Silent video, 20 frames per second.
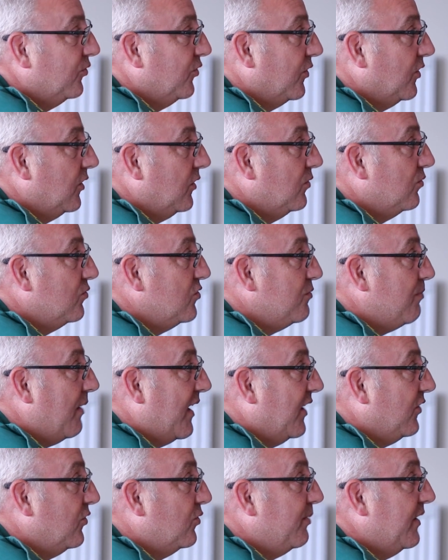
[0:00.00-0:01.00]
want to know
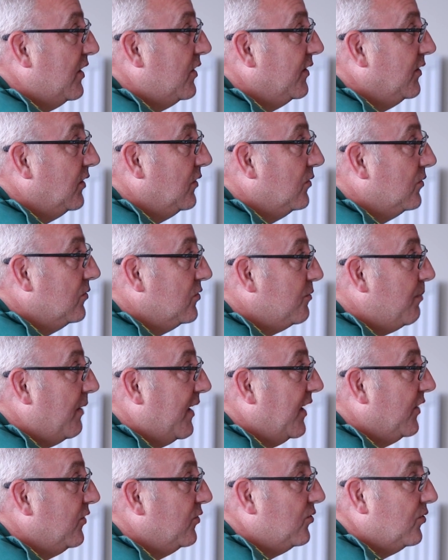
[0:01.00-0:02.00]
from you
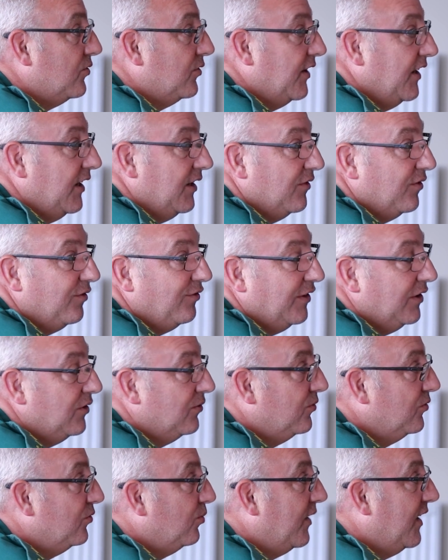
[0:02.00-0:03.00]
what you want from
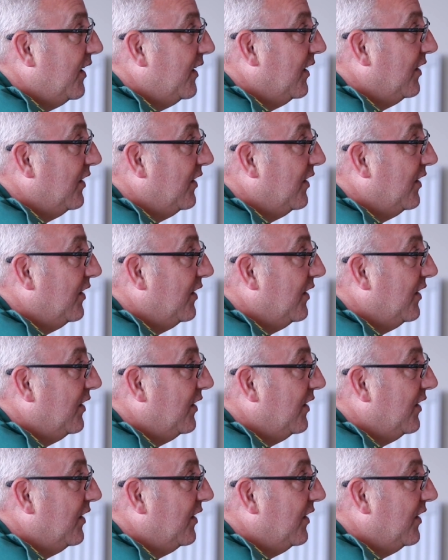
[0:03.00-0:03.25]
today.